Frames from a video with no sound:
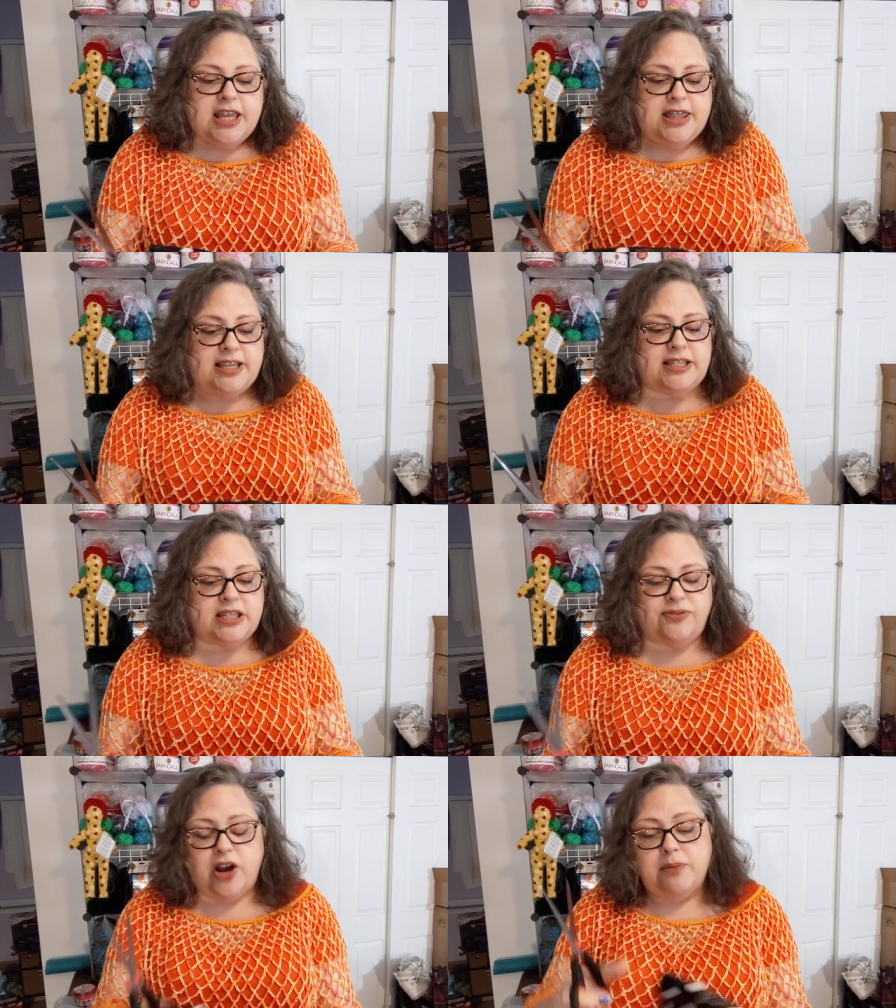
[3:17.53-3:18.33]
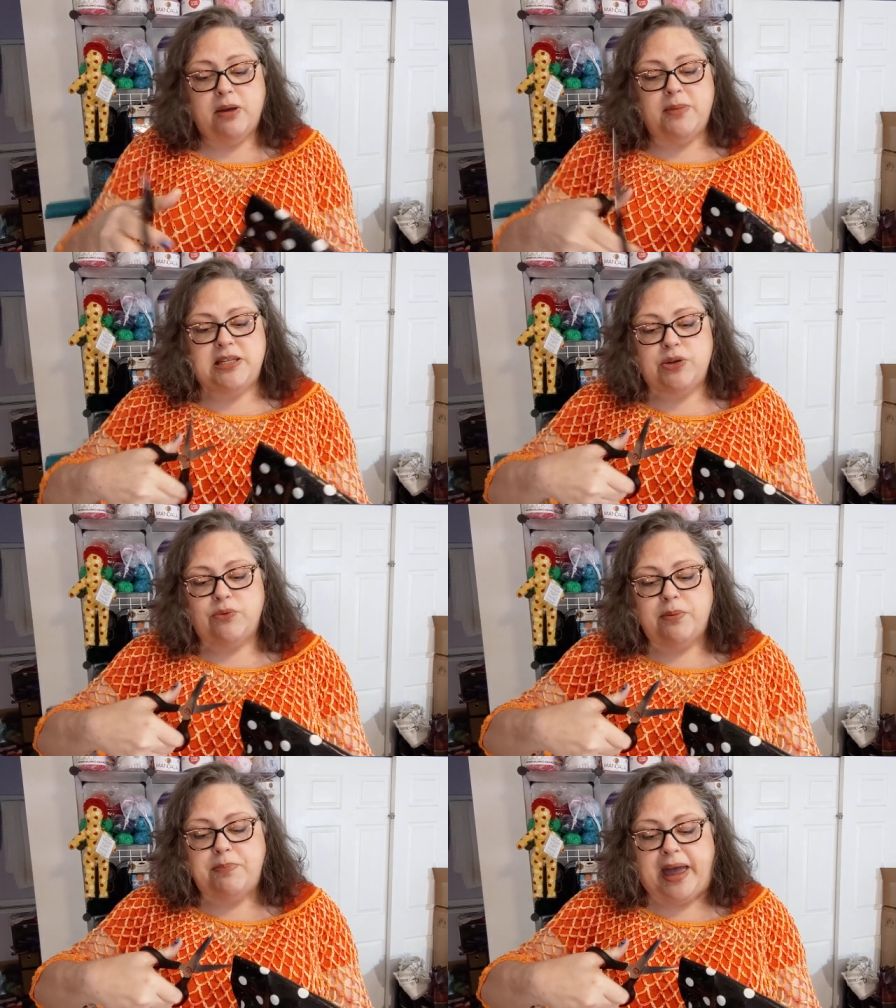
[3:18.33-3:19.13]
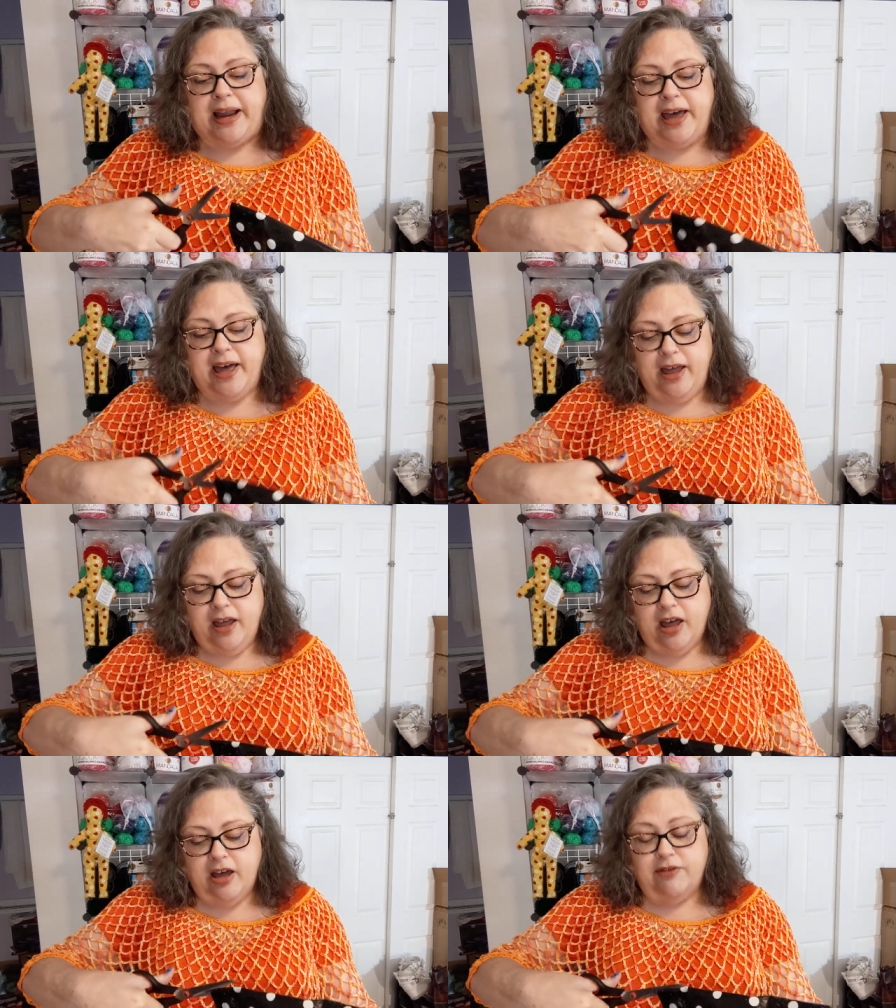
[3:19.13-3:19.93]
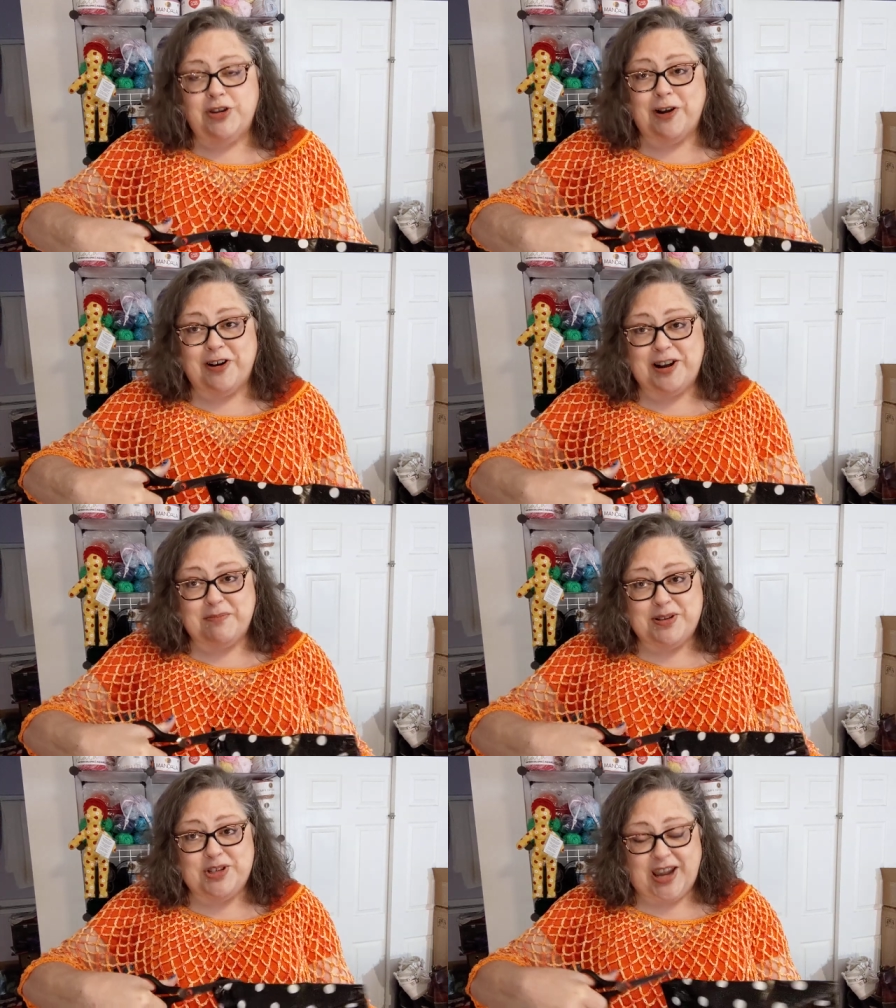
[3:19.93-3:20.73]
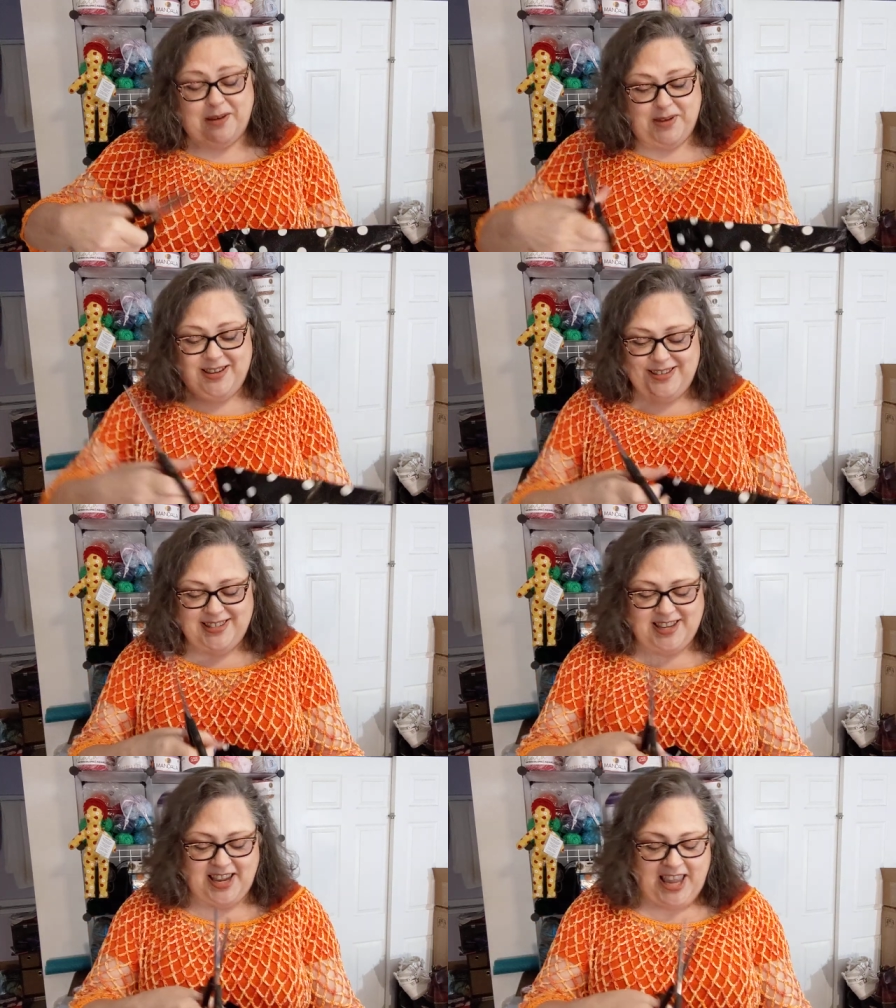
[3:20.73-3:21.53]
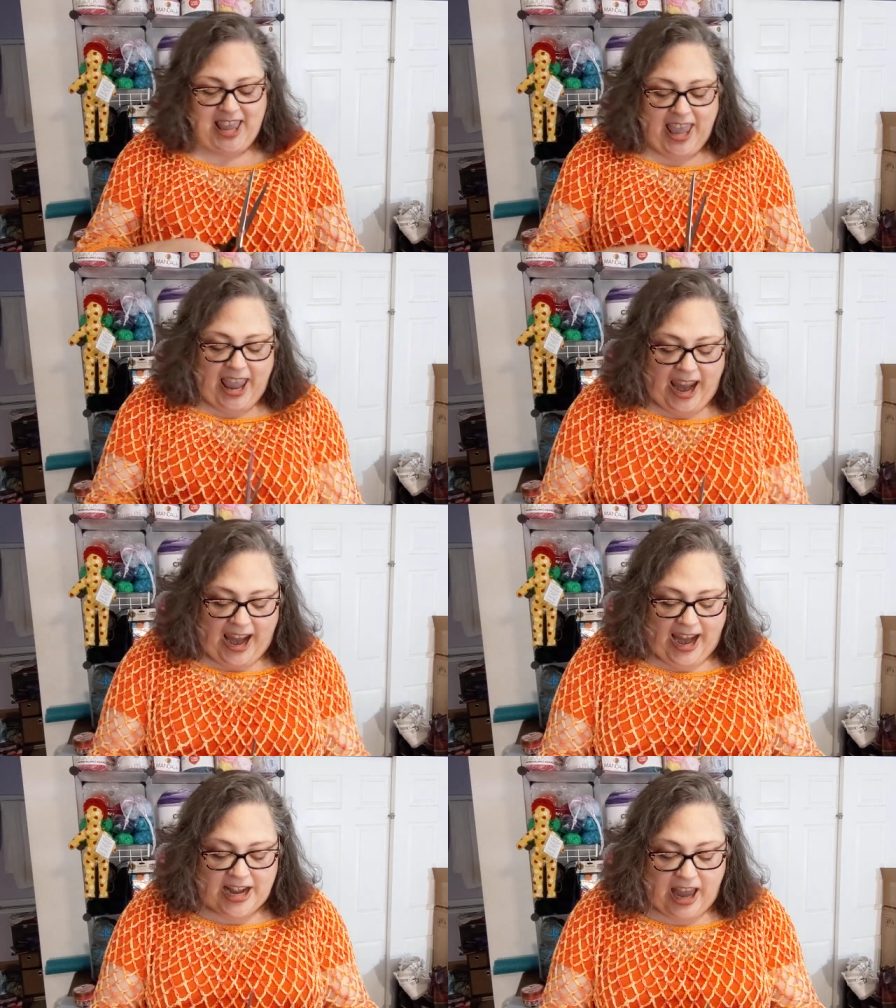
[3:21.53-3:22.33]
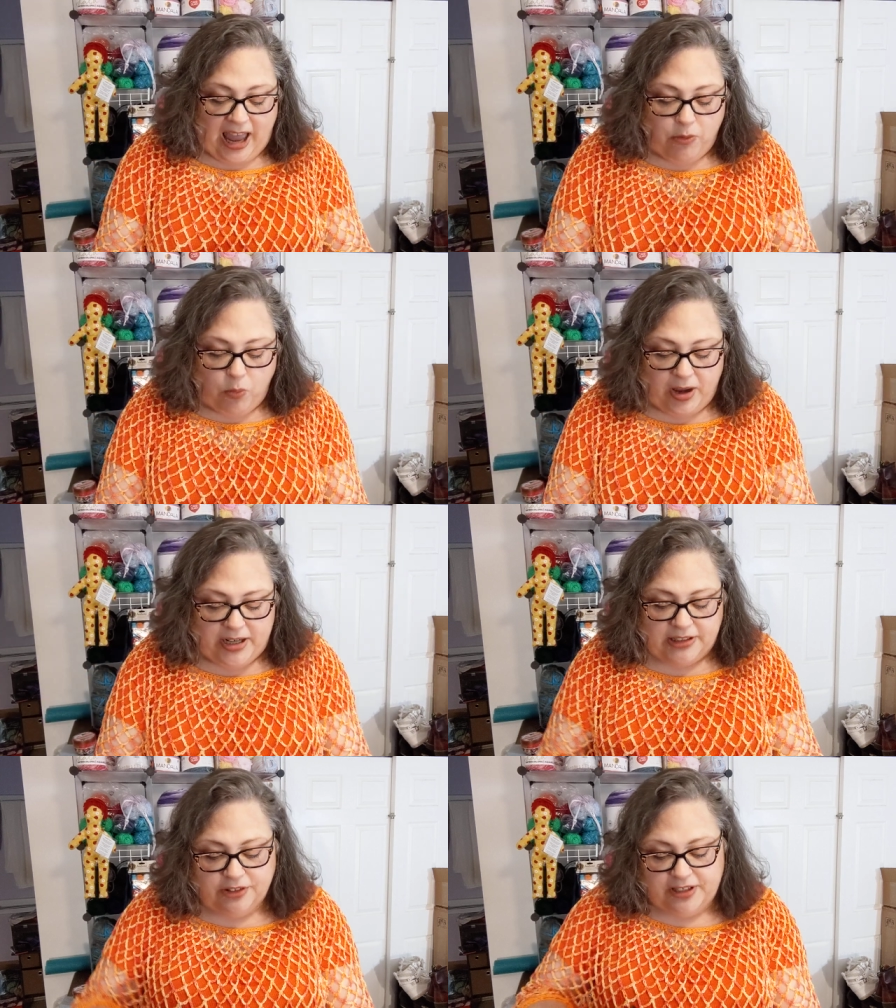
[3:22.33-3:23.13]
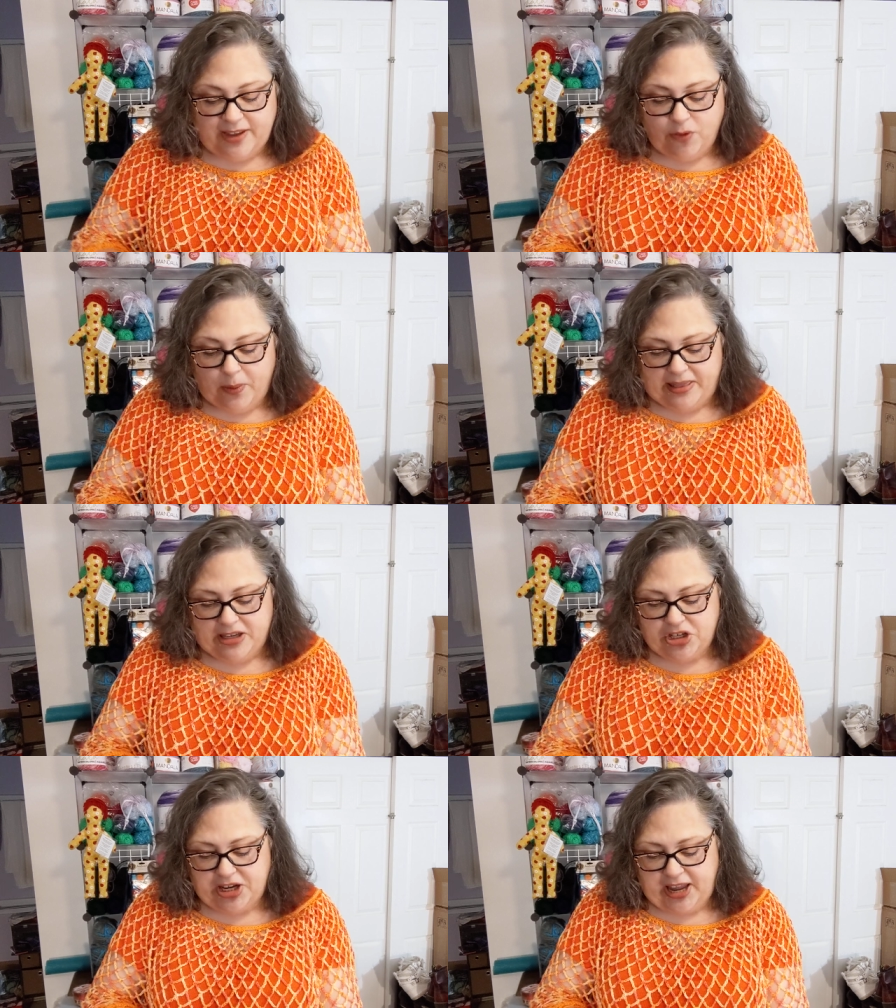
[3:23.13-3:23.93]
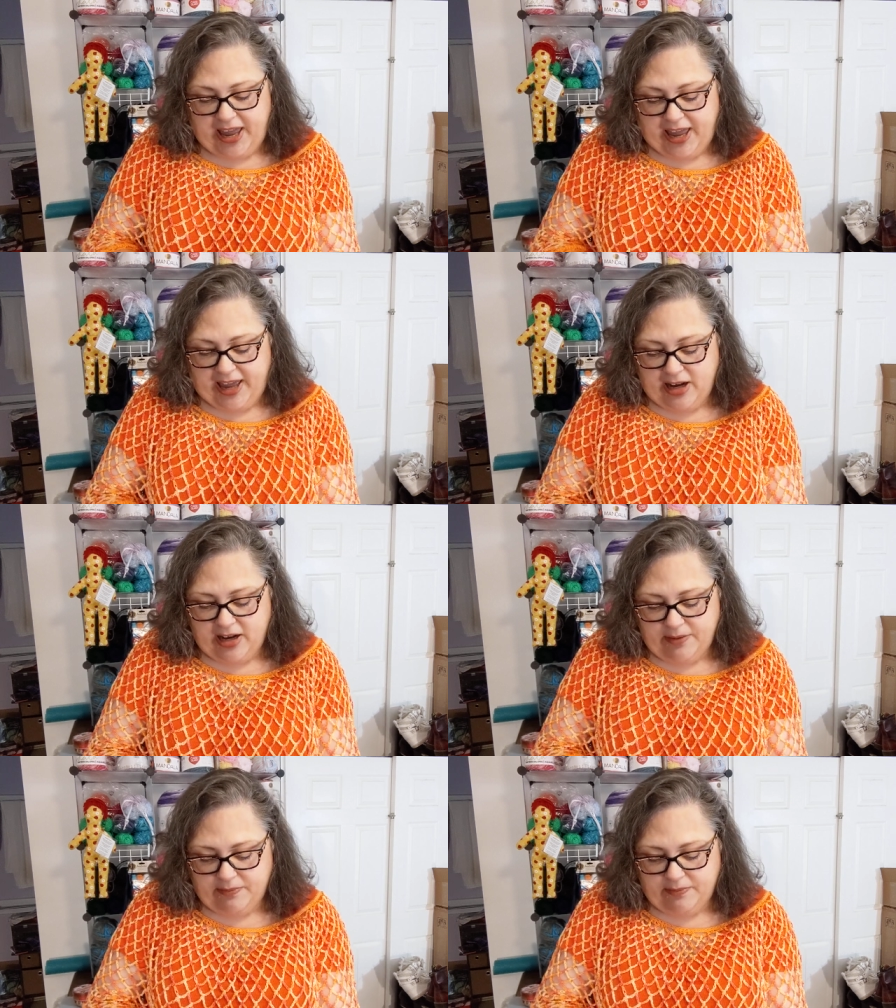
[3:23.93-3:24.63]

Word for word: This is from Miss Rebecca of Yarn and Pajamas, and I won a little giveaway that she had.